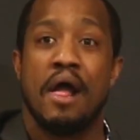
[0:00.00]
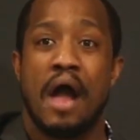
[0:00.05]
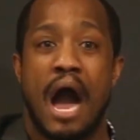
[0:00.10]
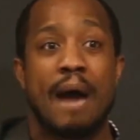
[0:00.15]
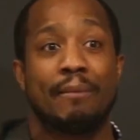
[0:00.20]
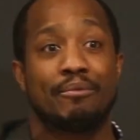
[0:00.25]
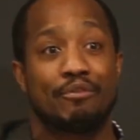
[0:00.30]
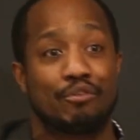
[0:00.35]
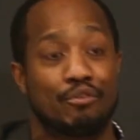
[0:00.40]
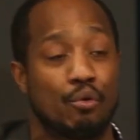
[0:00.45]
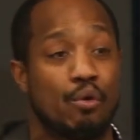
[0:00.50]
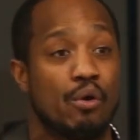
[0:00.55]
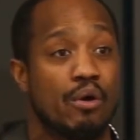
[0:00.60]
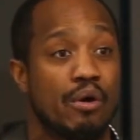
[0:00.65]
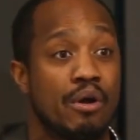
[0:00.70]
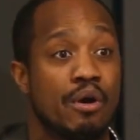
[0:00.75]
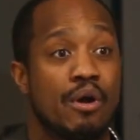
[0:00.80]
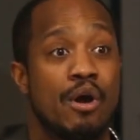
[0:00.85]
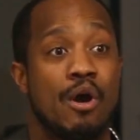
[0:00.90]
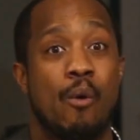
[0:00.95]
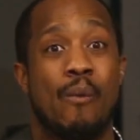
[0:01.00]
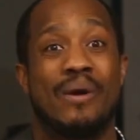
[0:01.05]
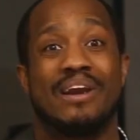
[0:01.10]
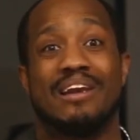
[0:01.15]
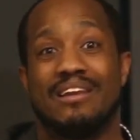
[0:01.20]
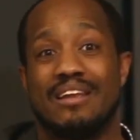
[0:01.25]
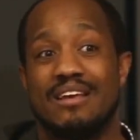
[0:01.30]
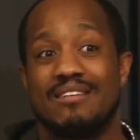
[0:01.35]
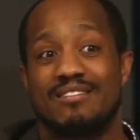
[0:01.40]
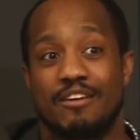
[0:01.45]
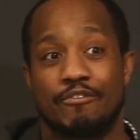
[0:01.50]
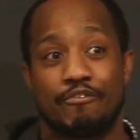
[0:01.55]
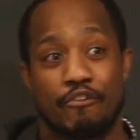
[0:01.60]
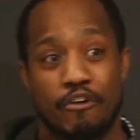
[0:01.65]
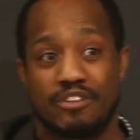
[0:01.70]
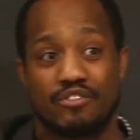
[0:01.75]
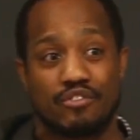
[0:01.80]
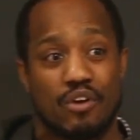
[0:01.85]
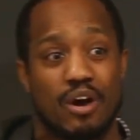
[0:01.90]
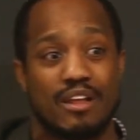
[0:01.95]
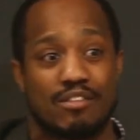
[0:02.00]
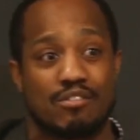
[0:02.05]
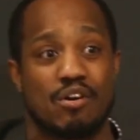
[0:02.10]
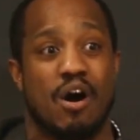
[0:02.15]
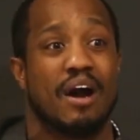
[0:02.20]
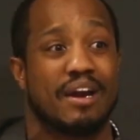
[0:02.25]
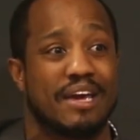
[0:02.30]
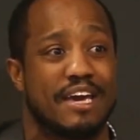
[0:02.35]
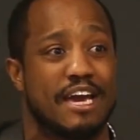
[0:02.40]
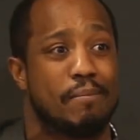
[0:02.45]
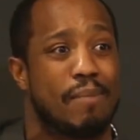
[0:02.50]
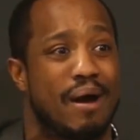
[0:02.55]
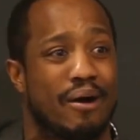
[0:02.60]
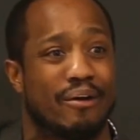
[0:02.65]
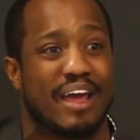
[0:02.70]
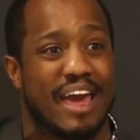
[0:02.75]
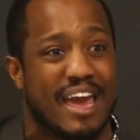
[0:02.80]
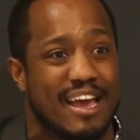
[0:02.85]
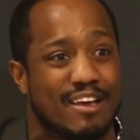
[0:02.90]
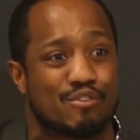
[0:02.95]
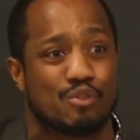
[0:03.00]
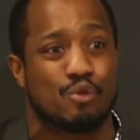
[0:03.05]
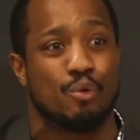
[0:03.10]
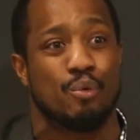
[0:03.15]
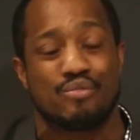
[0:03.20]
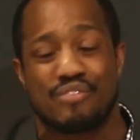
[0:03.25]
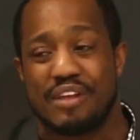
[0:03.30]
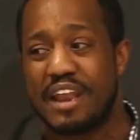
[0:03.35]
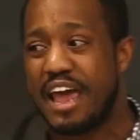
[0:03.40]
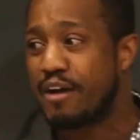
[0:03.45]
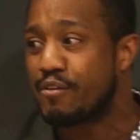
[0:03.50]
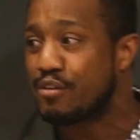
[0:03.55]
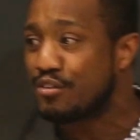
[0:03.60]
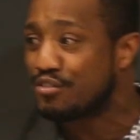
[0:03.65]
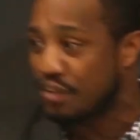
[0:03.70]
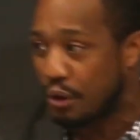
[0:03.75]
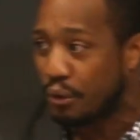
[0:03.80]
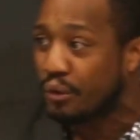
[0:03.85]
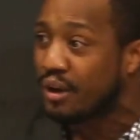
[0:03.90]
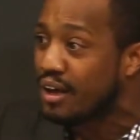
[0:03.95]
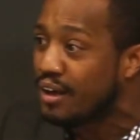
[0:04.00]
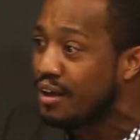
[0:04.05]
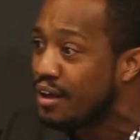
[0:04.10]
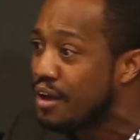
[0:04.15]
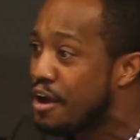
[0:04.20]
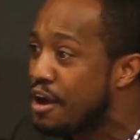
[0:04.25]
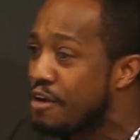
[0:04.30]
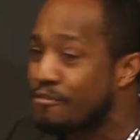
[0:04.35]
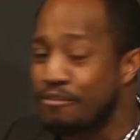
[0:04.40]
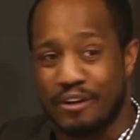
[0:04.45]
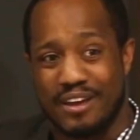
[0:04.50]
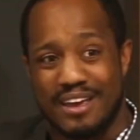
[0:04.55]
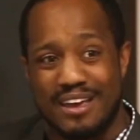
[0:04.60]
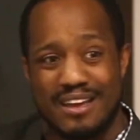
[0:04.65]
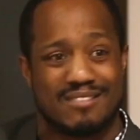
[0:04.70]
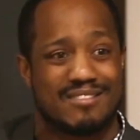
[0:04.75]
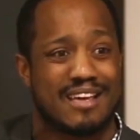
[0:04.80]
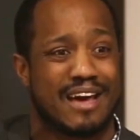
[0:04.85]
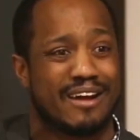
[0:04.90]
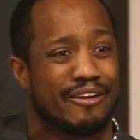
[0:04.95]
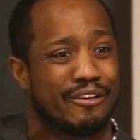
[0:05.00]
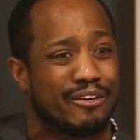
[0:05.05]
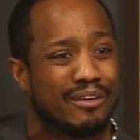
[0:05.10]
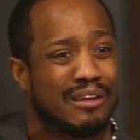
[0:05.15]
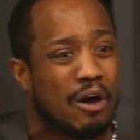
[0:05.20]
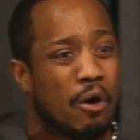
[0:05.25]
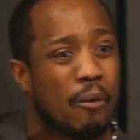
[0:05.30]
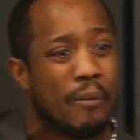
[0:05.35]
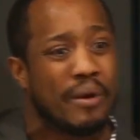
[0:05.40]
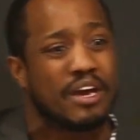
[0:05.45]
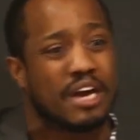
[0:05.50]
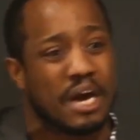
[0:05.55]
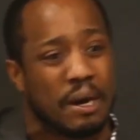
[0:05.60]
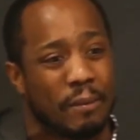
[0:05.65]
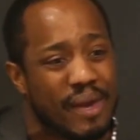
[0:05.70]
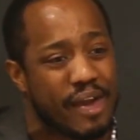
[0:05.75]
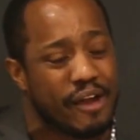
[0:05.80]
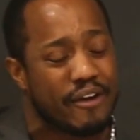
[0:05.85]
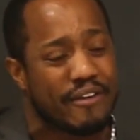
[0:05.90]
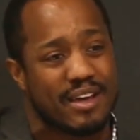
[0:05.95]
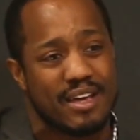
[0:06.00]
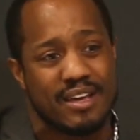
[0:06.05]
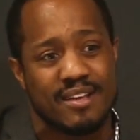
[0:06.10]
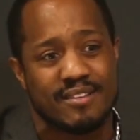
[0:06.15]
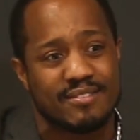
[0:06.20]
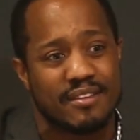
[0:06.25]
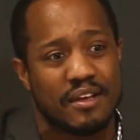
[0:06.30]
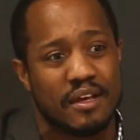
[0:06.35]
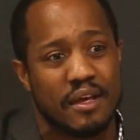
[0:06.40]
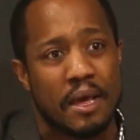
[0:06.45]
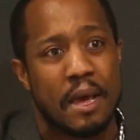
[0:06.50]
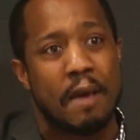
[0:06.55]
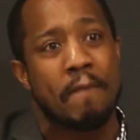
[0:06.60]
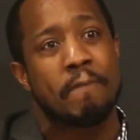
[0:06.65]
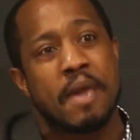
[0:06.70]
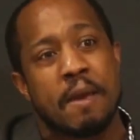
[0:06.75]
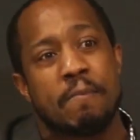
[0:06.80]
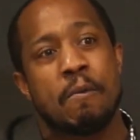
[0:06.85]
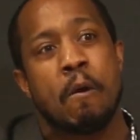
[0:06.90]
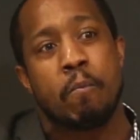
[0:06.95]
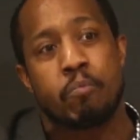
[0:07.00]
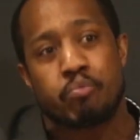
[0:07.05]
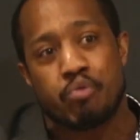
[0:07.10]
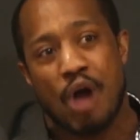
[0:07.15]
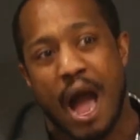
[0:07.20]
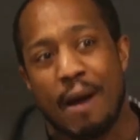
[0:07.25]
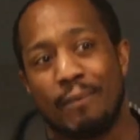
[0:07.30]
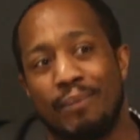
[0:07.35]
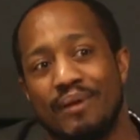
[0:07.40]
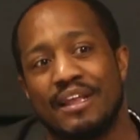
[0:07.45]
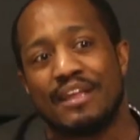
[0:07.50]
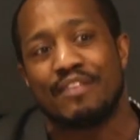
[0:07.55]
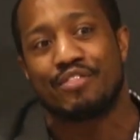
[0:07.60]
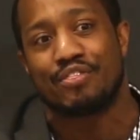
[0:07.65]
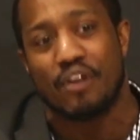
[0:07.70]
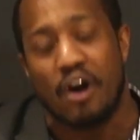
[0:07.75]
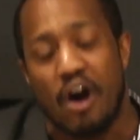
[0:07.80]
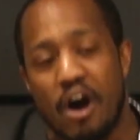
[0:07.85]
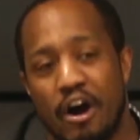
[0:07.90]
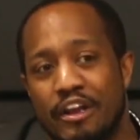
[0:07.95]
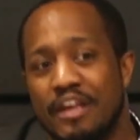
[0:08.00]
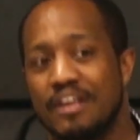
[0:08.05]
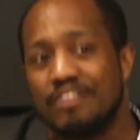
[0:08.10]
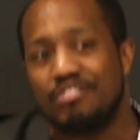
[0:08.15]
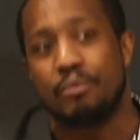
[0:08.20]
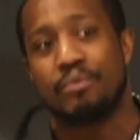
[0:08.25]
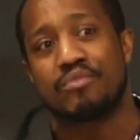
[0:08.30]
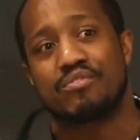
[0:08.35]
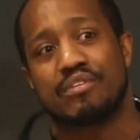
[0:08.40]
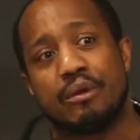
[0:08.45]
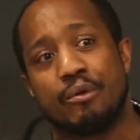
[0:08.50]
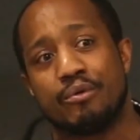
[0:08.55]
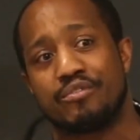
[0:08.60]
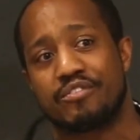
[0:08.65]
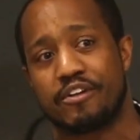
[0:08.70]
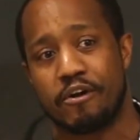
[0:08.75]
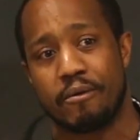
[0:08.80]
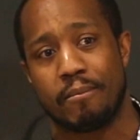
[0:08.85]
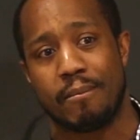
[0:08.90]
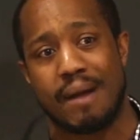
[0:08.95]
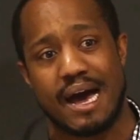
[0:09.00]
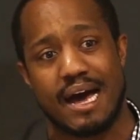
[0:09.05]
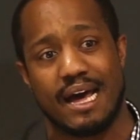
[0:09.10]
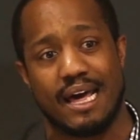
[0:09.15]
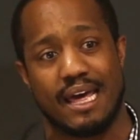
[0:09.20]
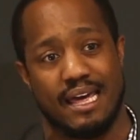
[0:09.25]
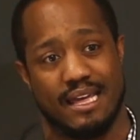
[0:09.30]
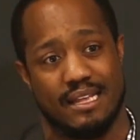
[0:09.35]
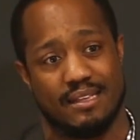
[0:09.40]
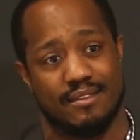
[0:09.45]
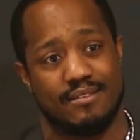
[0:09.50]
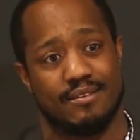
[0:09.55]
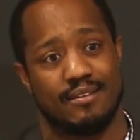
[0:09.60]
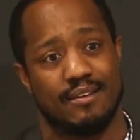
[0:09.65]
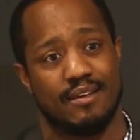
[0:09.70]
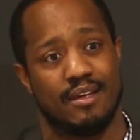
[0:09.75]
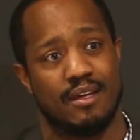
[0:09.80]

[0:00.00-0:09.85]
I'm sure when Lisa first started talking about A schools in Arizona for kids that are in low-income areas, people probably thought she was losing her mind.